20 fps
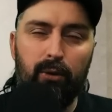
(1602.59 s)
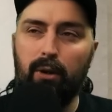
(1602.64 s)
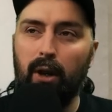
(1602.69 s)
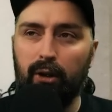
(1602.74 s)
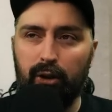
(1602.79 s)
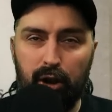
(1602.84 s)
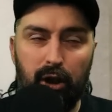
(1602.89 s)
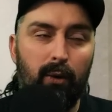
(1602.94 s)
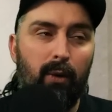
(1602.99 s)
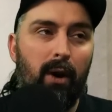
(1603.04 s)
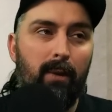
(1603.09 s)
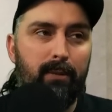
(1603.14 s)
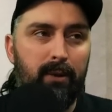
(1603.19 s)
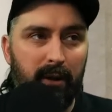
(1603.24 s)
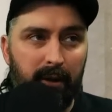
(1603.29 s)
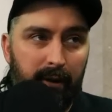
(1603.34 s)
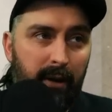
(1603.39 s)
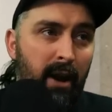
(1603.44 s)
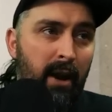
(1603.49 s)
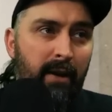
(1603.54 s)
chew up
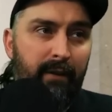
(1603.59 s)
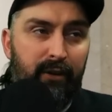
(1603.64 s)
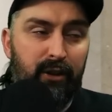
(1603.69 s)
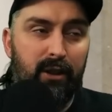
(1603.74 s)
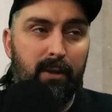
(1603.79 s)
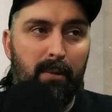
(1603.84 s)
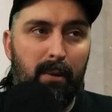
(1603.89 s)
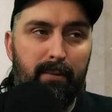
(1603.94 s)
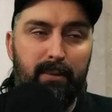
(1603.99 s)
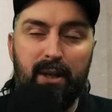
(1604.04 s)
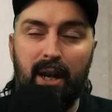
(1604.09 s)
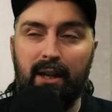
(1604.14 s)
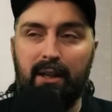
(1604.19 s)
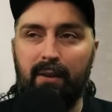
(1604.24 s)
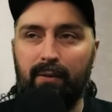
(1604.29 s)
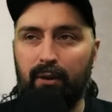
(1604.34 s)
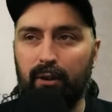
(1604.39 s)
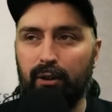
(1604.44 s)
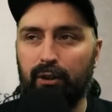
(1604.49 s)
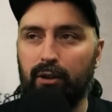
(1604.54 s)
to for some objective
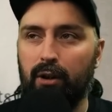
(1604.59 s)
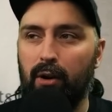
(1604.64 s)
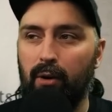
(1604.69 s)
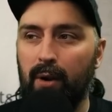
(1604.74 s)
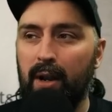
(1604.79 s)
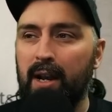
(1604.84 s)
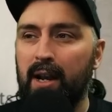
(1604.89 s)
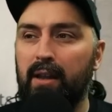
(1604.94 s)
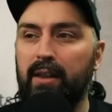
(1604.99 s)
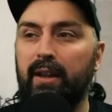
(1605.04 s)
control. And you